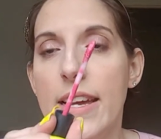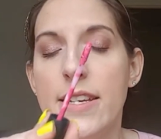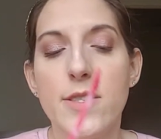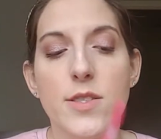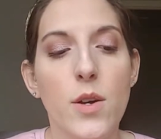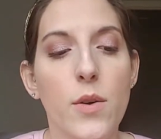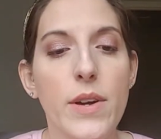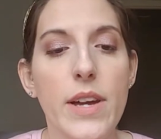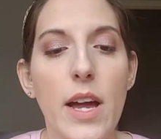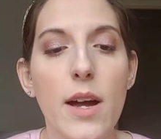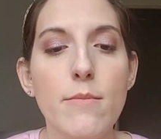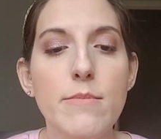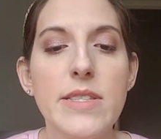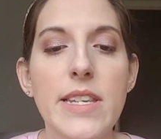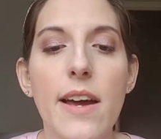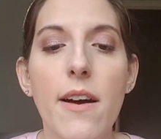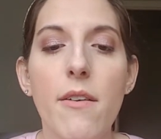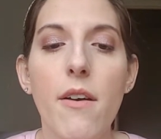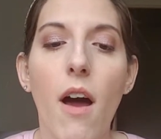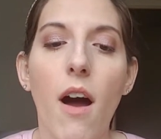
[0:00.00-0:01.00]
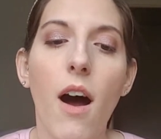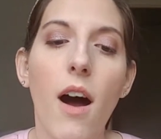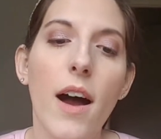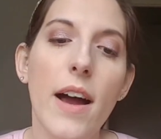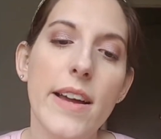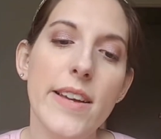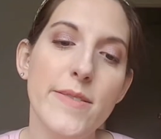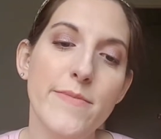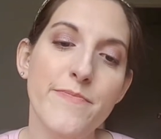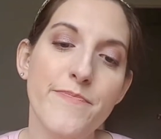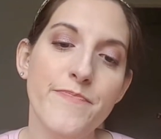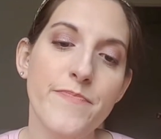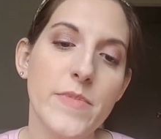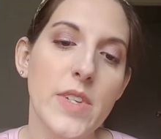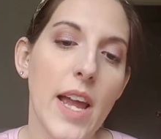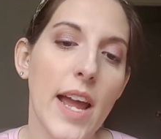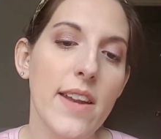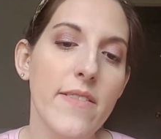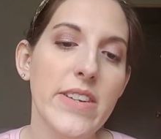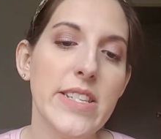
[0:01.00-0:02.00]
So it comes out on
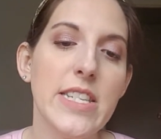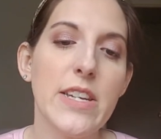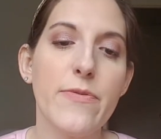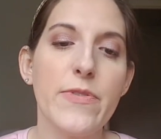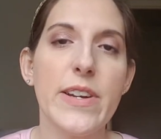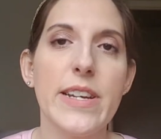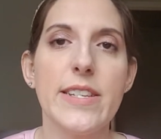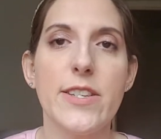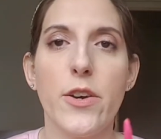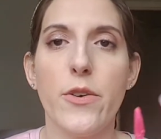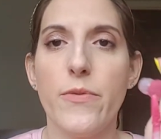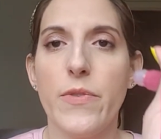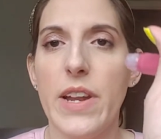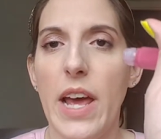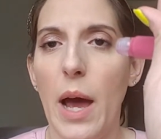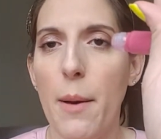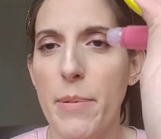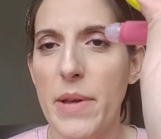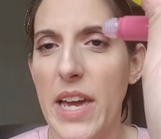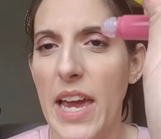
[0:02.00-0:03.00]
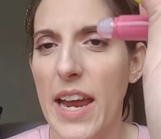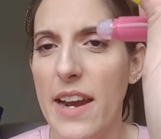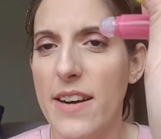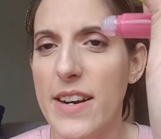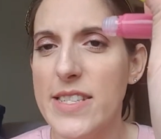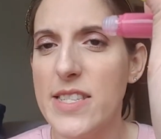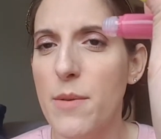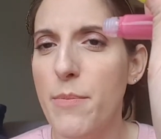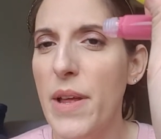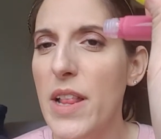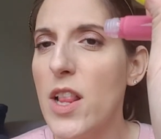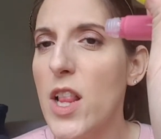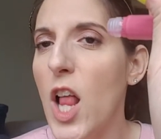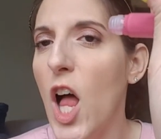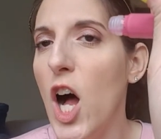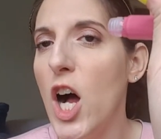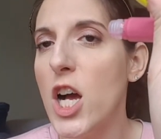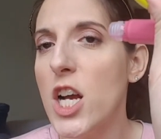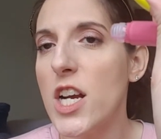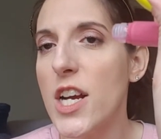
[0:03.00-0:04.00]
kind of a different doe foot applicator. It's a bit
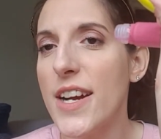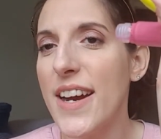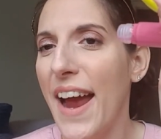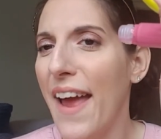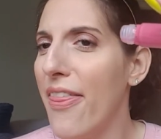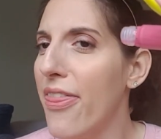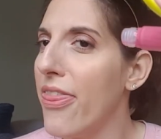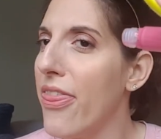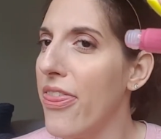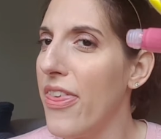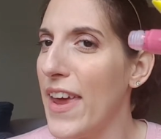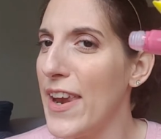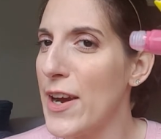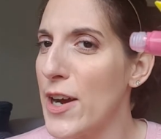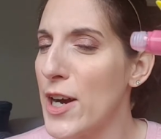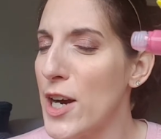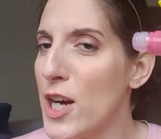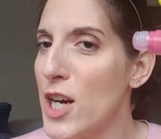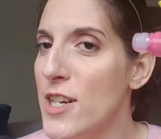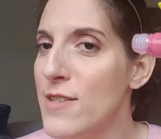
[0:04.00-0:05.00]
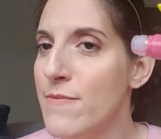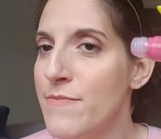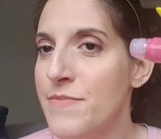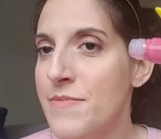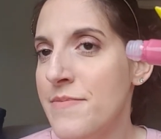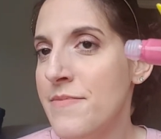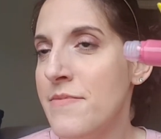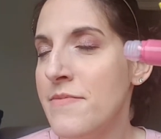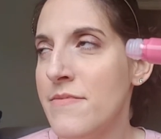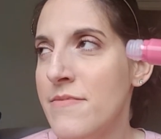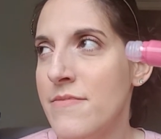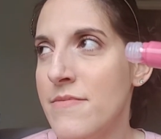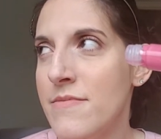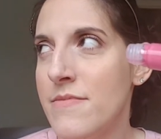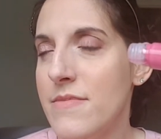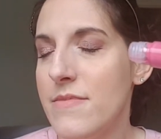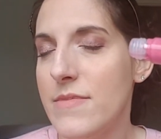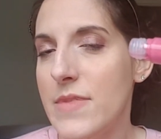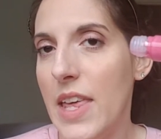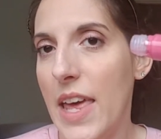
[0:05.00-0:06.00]
longer and thinner
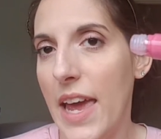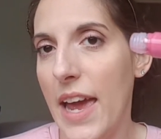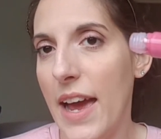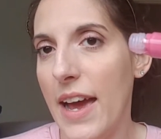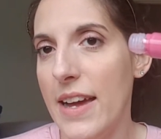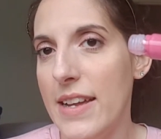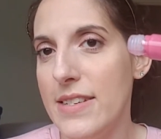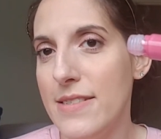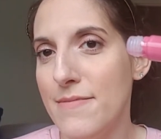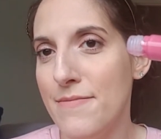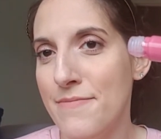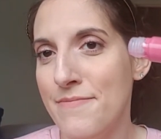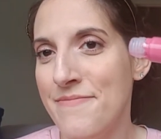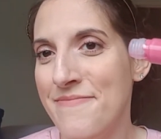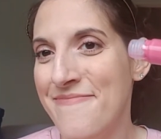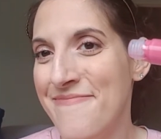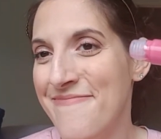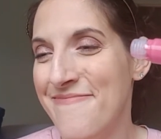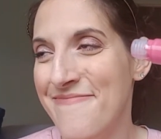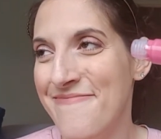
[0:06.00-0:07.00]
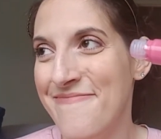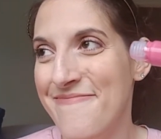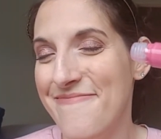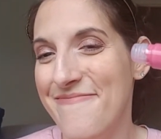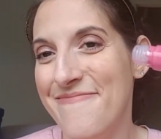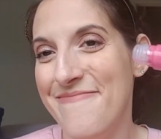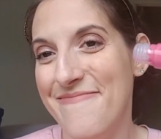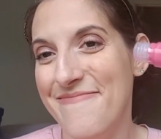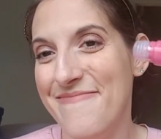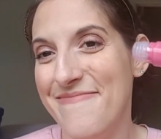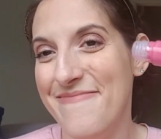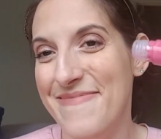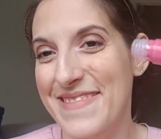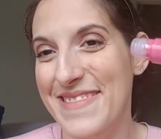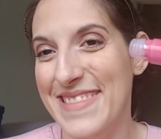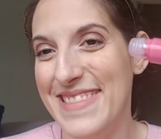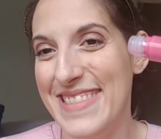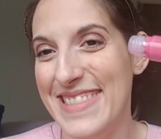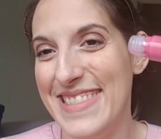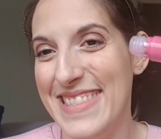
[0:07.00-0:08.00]
than
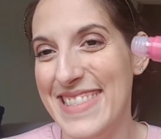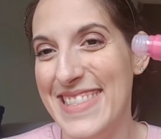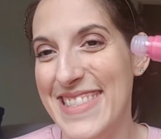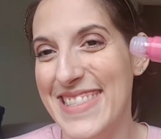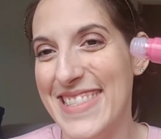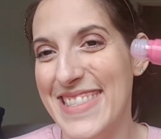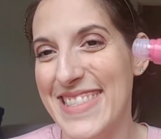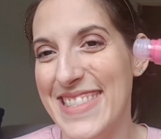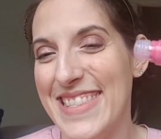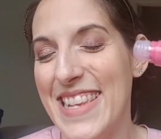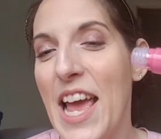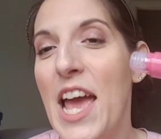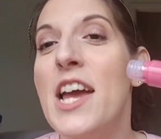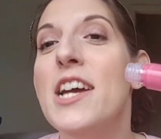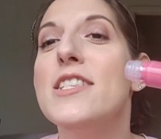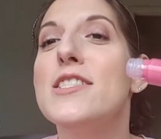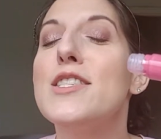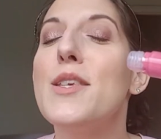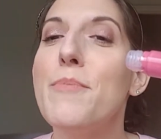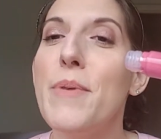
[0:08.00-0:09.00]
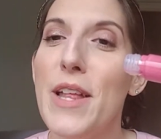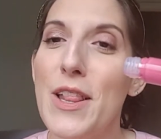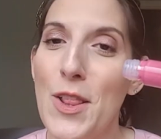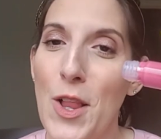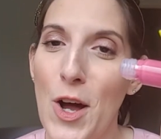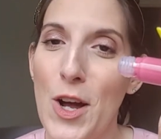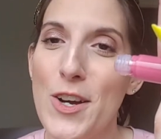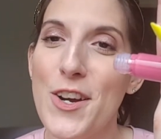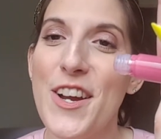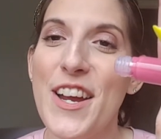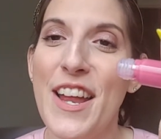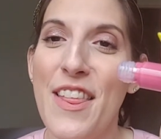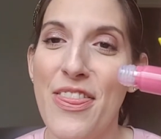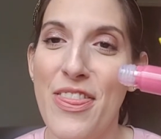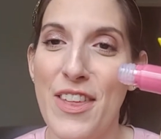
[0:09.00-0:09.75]
It's a bit longer and